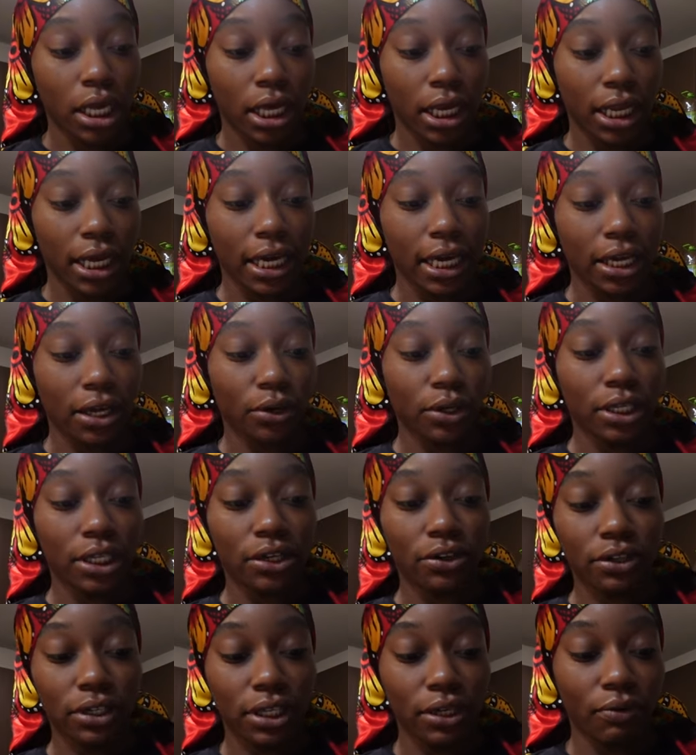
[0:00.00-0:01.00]
Like
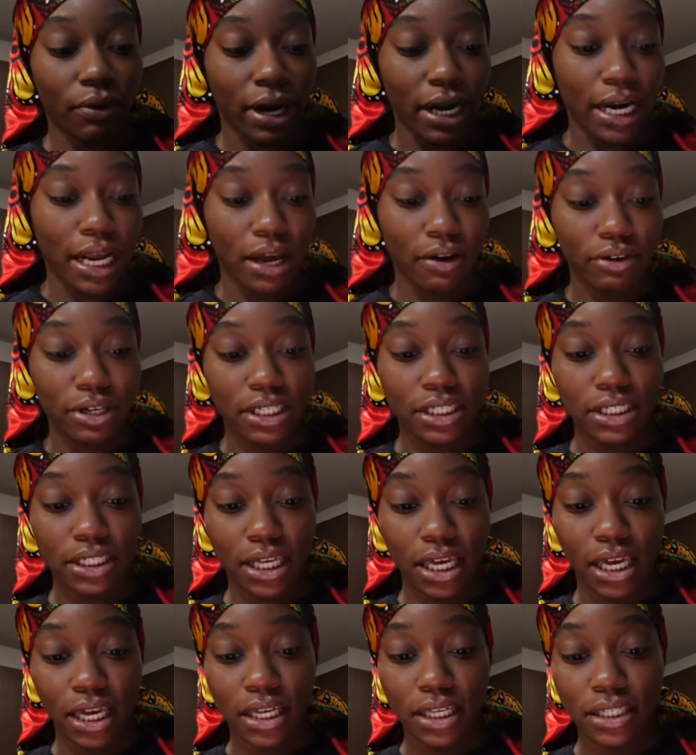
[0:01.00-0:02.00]
literally right now it
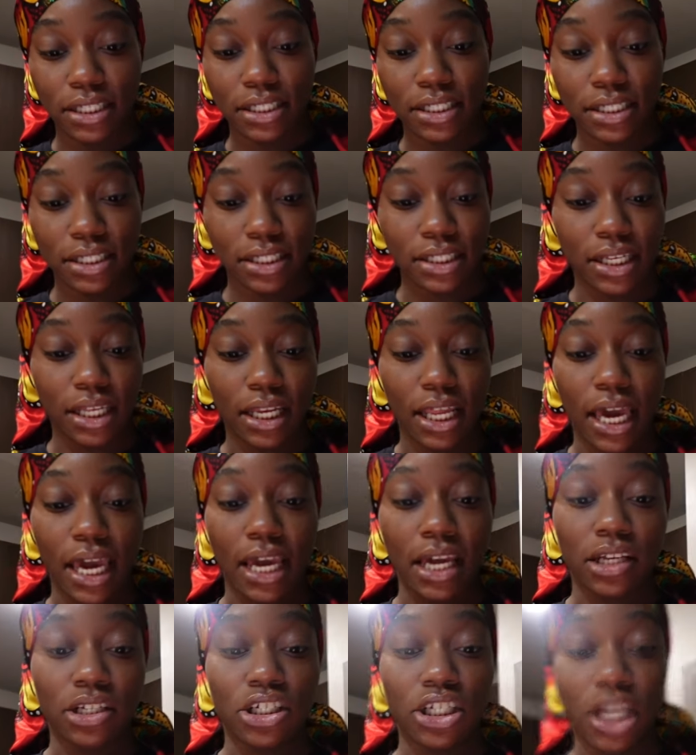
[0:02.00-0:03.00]
says
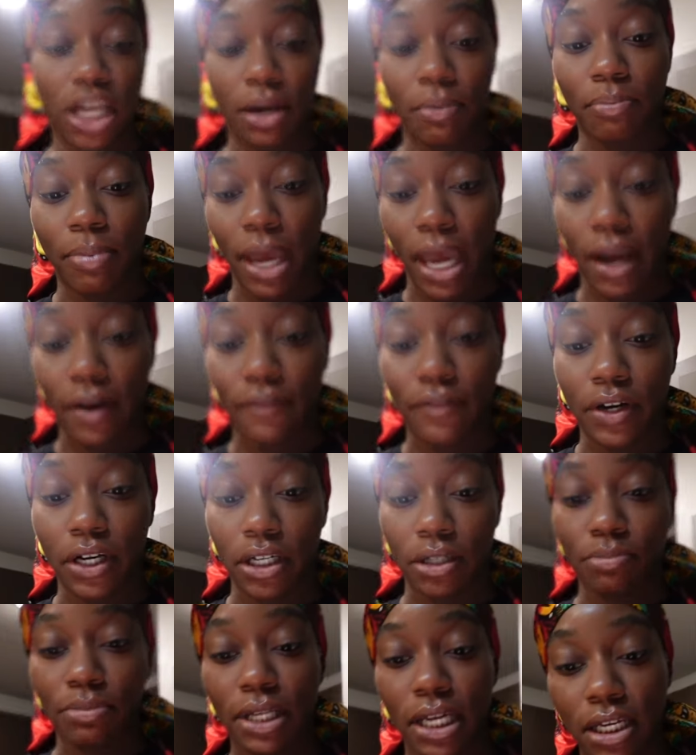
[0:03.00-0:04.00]
delayed, check back for
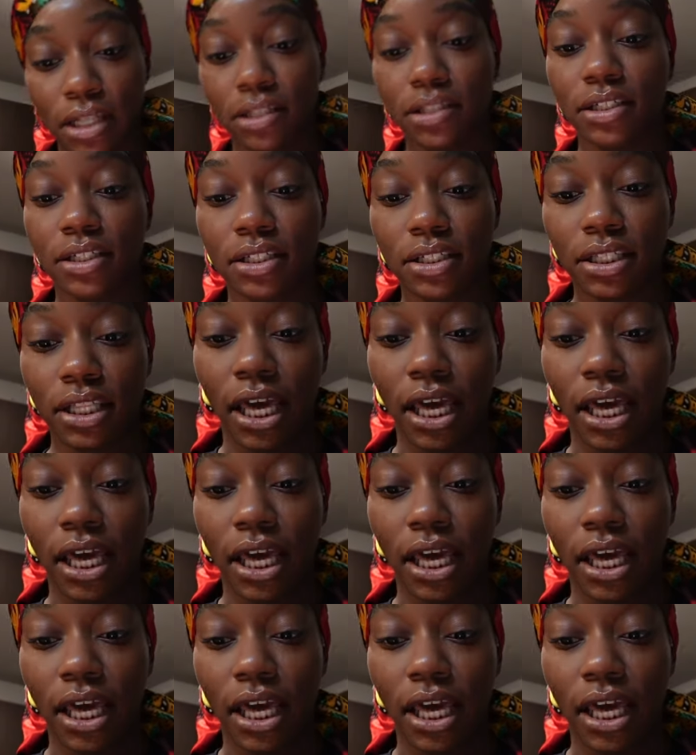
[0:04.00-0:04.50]
updates.